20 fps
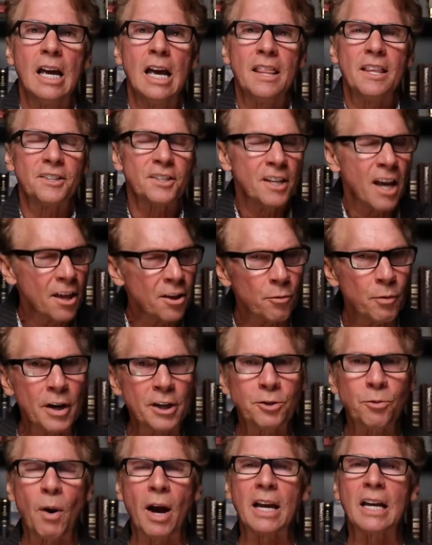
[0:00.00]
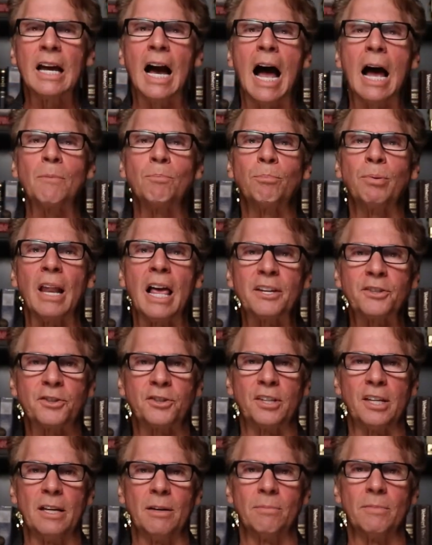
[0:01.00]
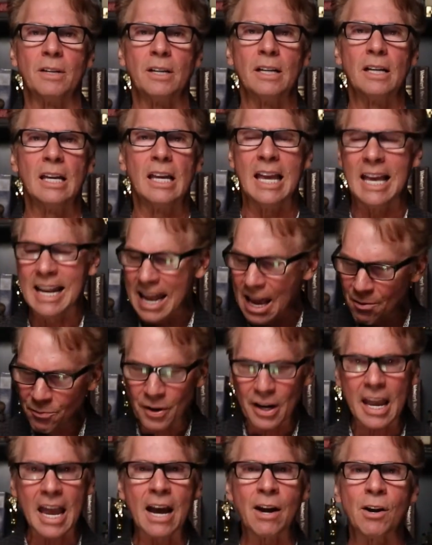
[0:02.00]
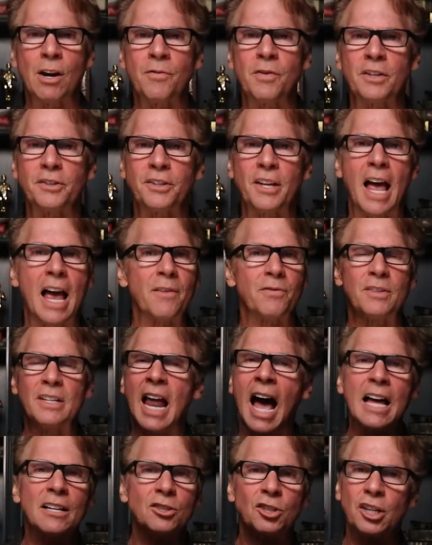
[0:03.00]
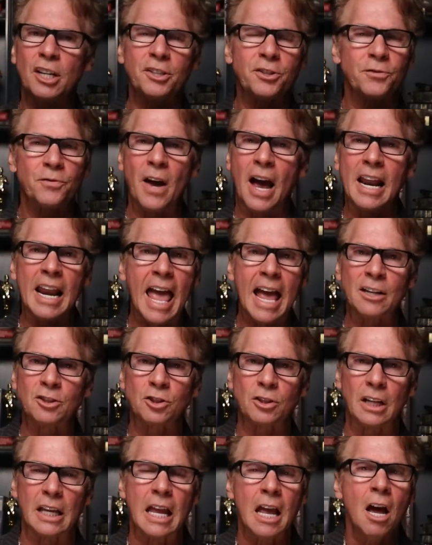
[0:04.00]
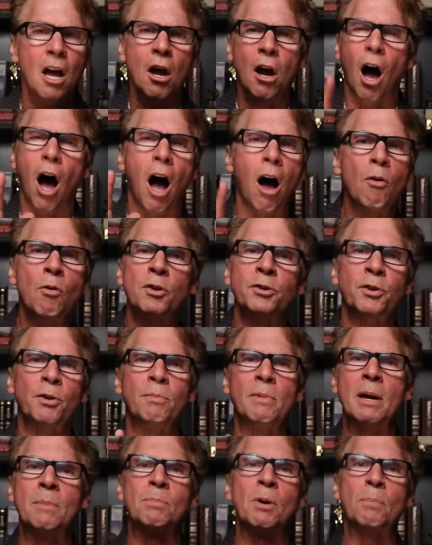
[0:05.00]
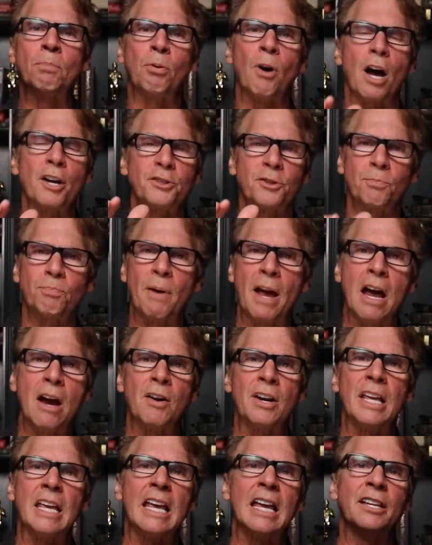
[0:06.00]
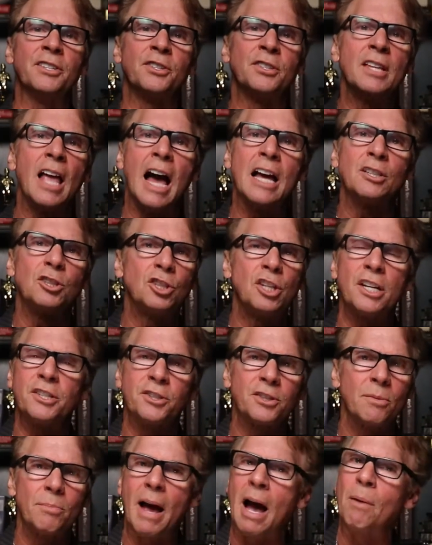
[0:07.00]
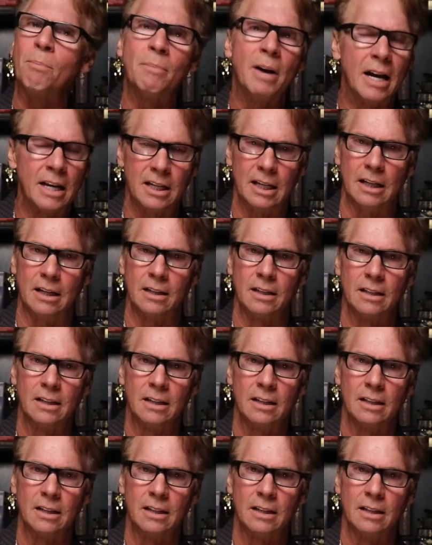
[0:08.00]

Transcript: There's another reason why God blessed him in every area of his life, not just financially. Always remember, prosperity is not just about money.